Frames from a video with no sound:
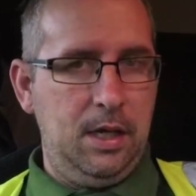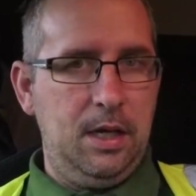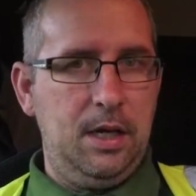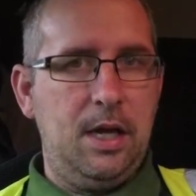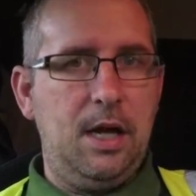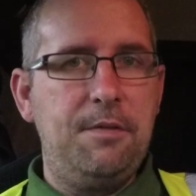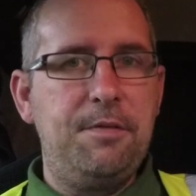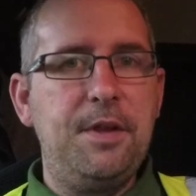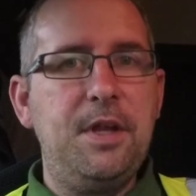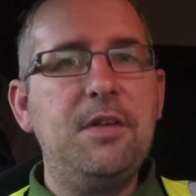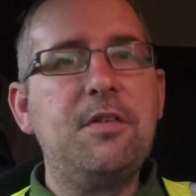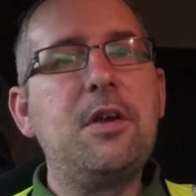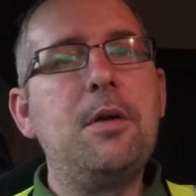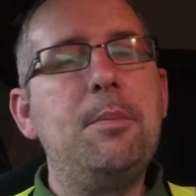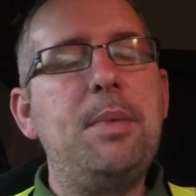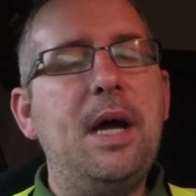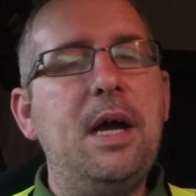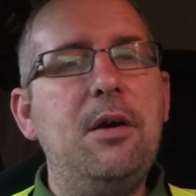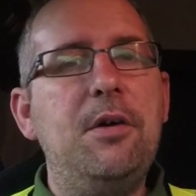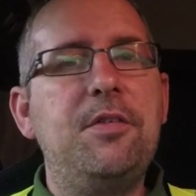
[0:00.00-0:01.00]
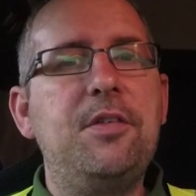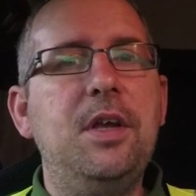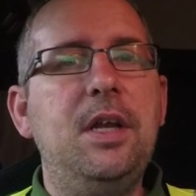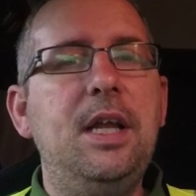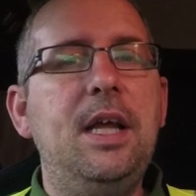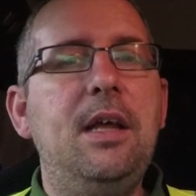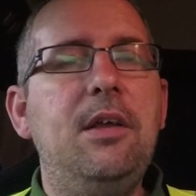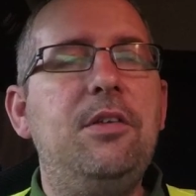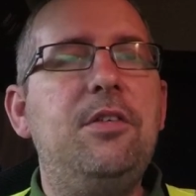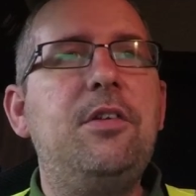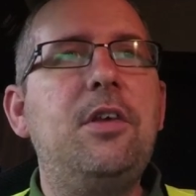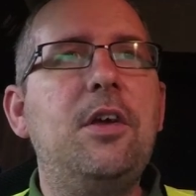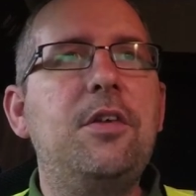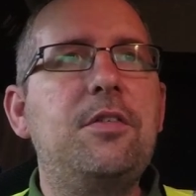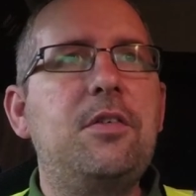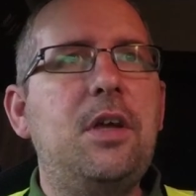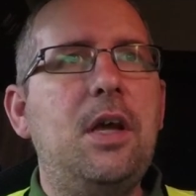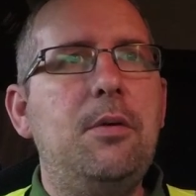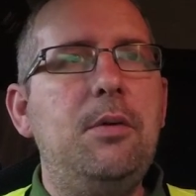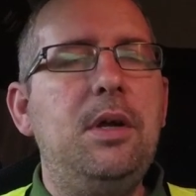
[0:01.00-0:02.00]
Now for this comparison, it's
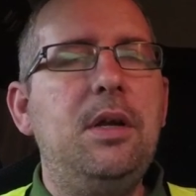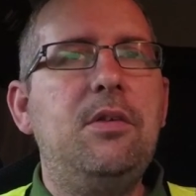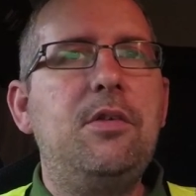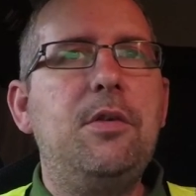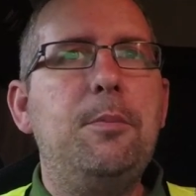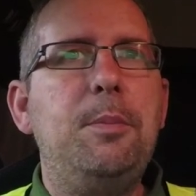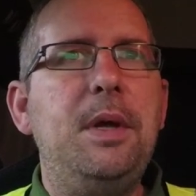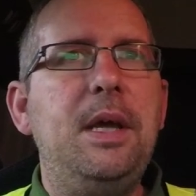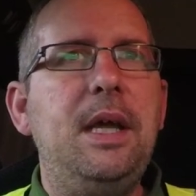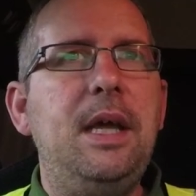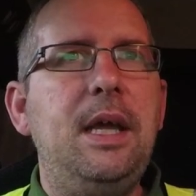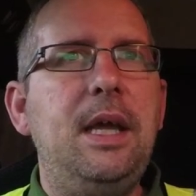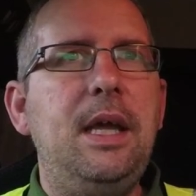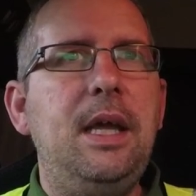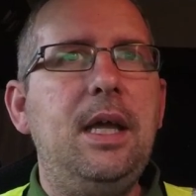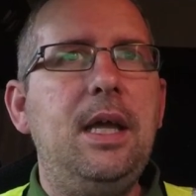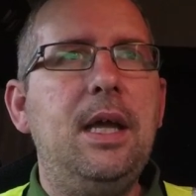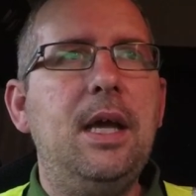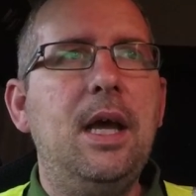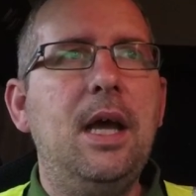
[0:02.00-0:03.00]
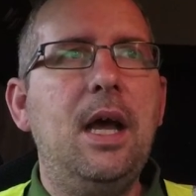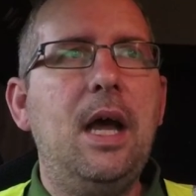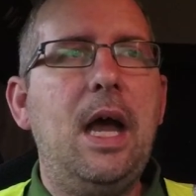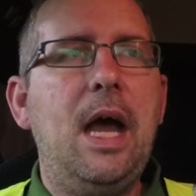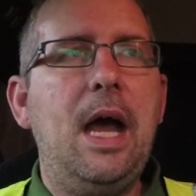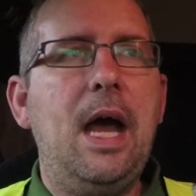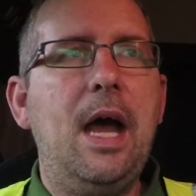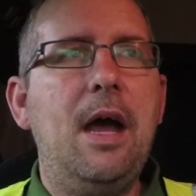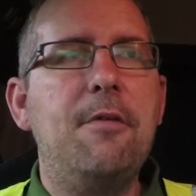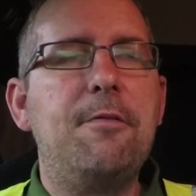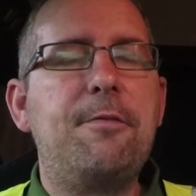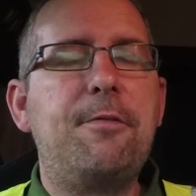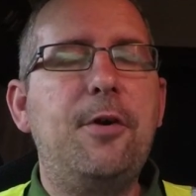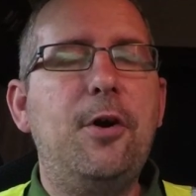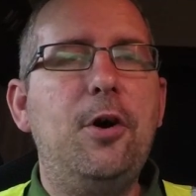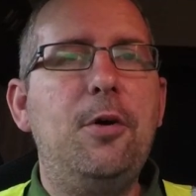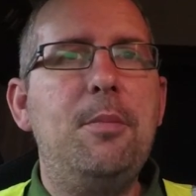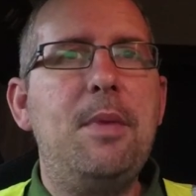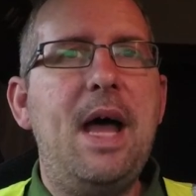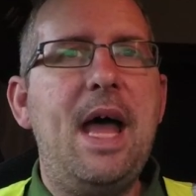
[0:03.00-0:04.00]
just going to be
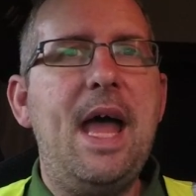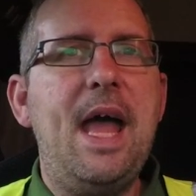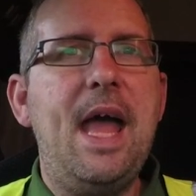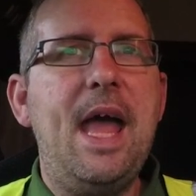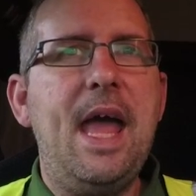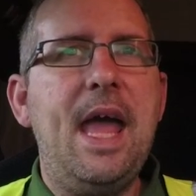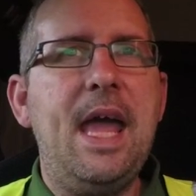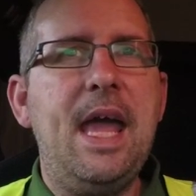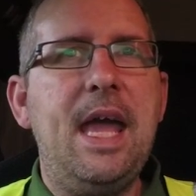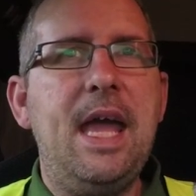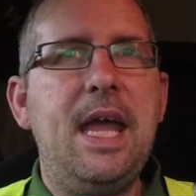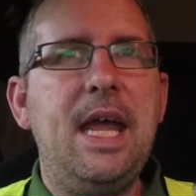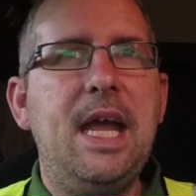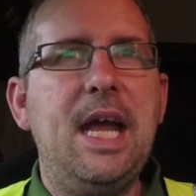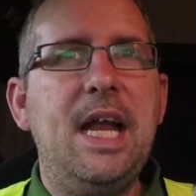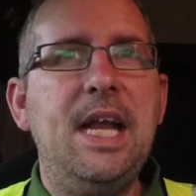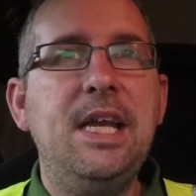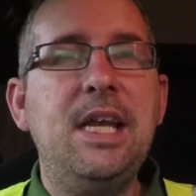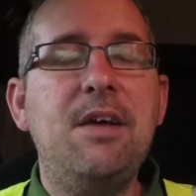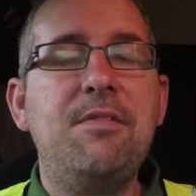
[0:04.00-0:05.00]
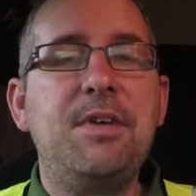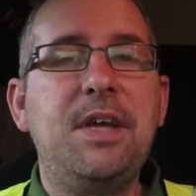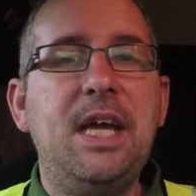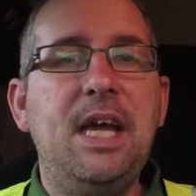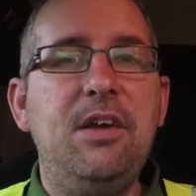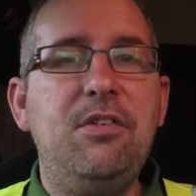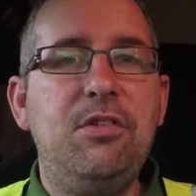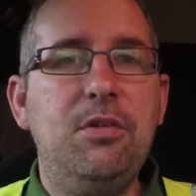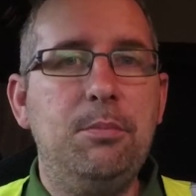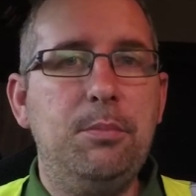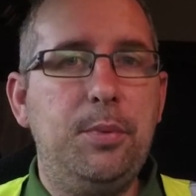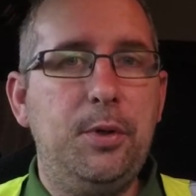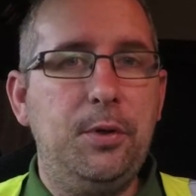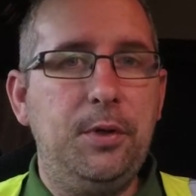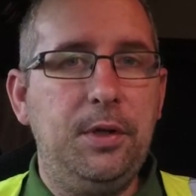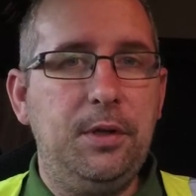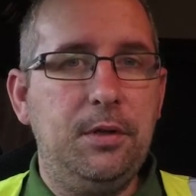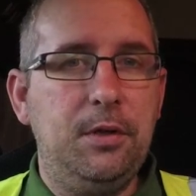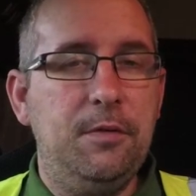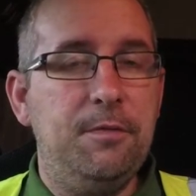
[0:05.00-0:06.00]
from a navigation
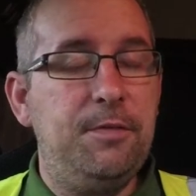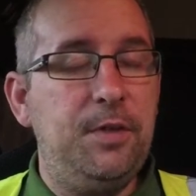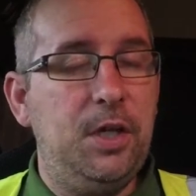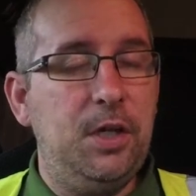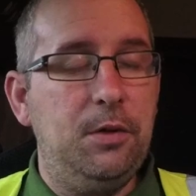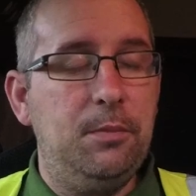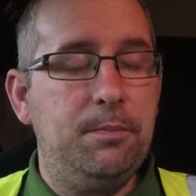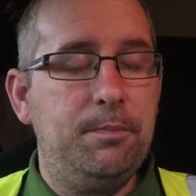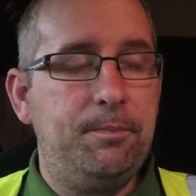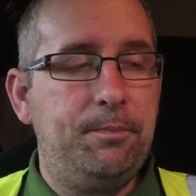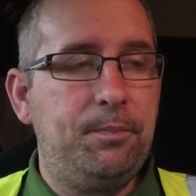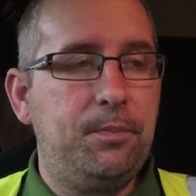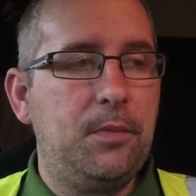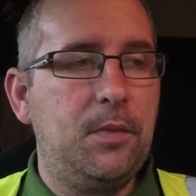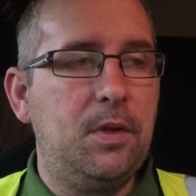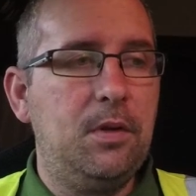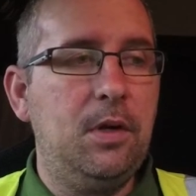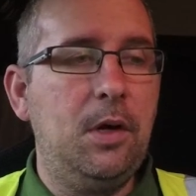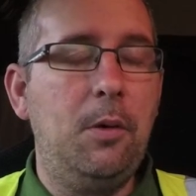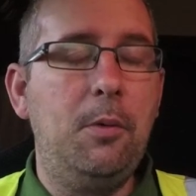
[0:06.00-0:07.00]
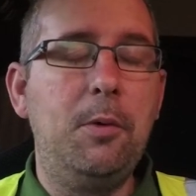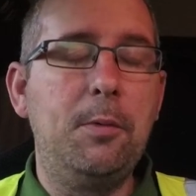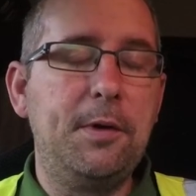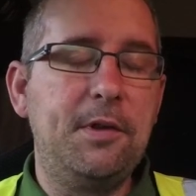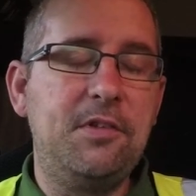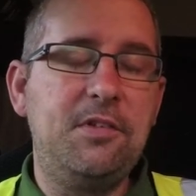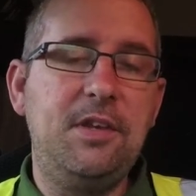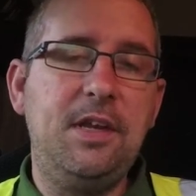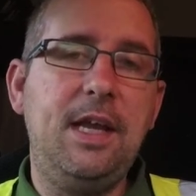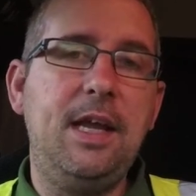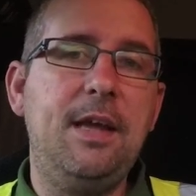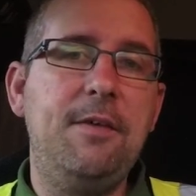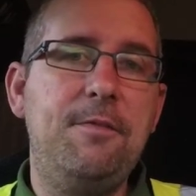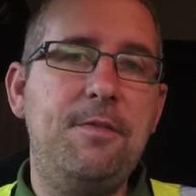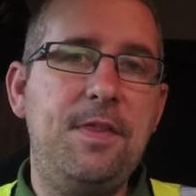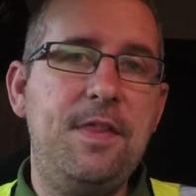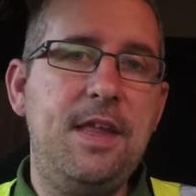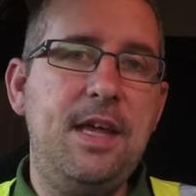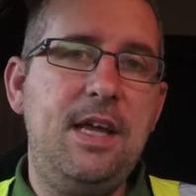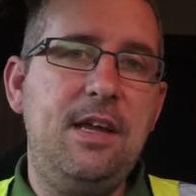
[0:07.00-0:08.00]
point of view. Now I want to see if
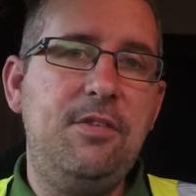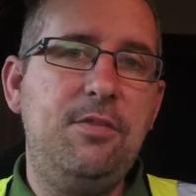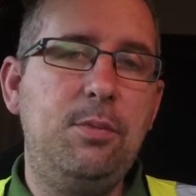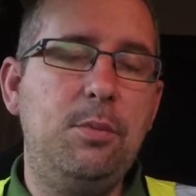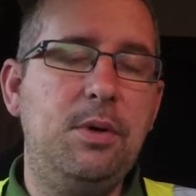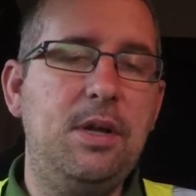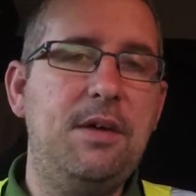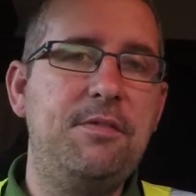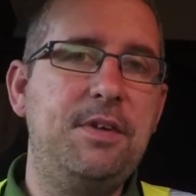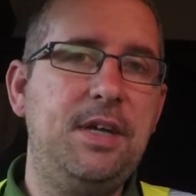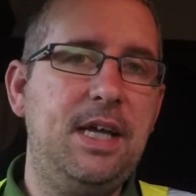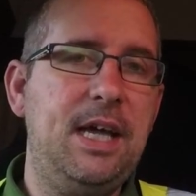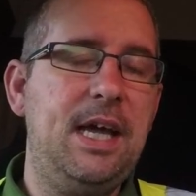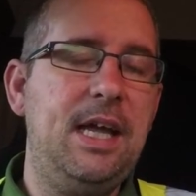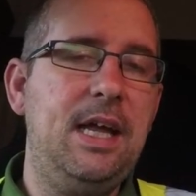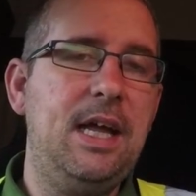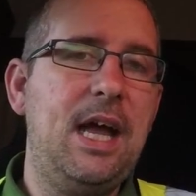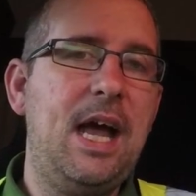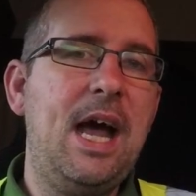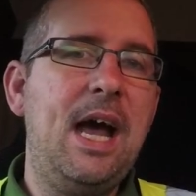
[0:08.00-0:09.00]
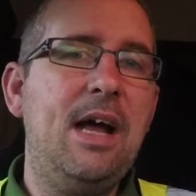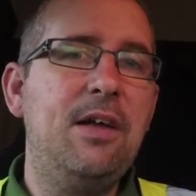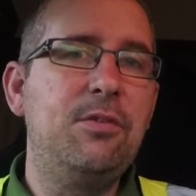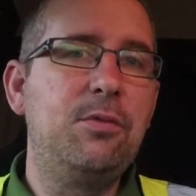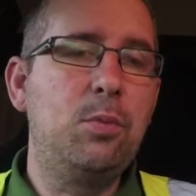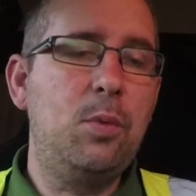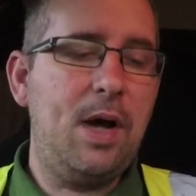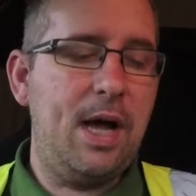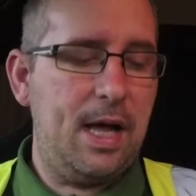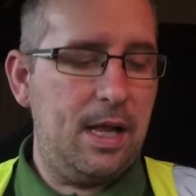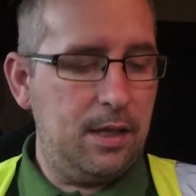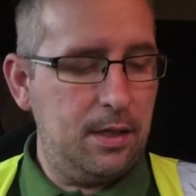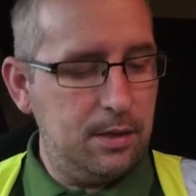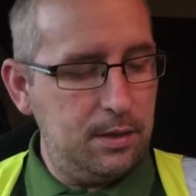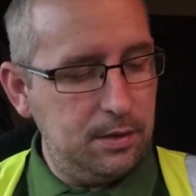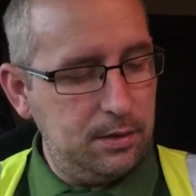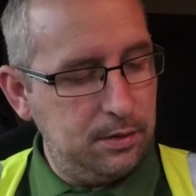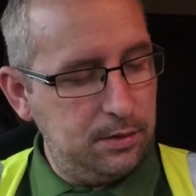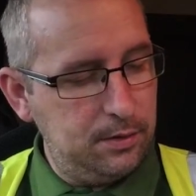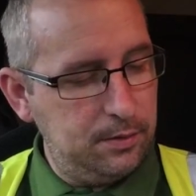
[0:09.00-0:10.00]
this will navigate as well
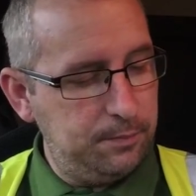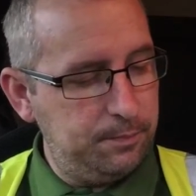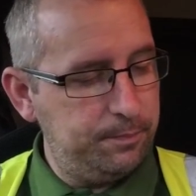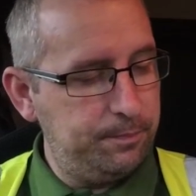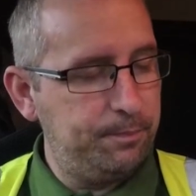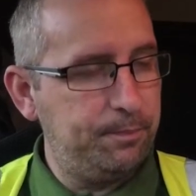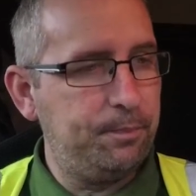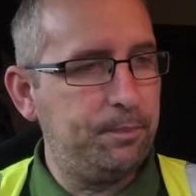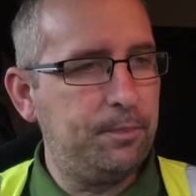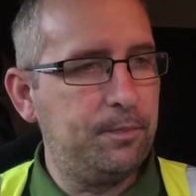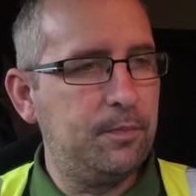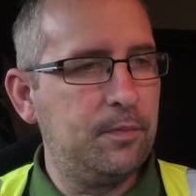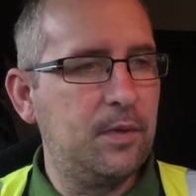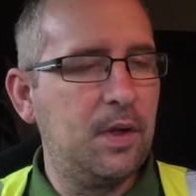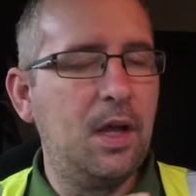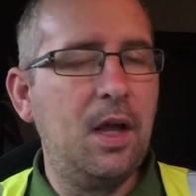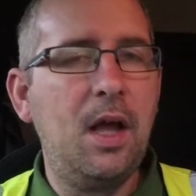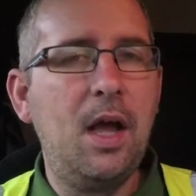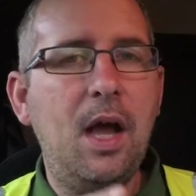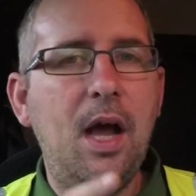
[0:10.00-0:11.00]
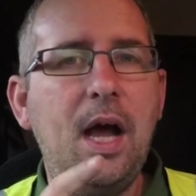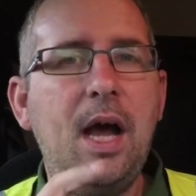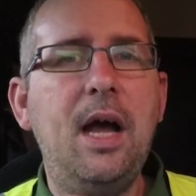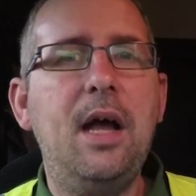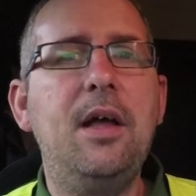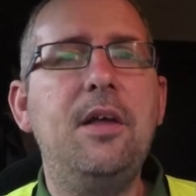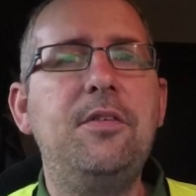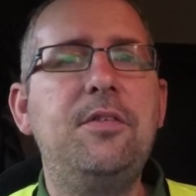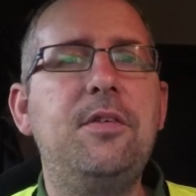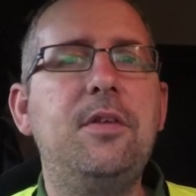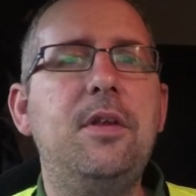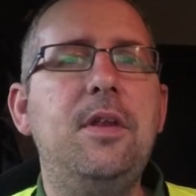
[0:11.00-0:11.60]
as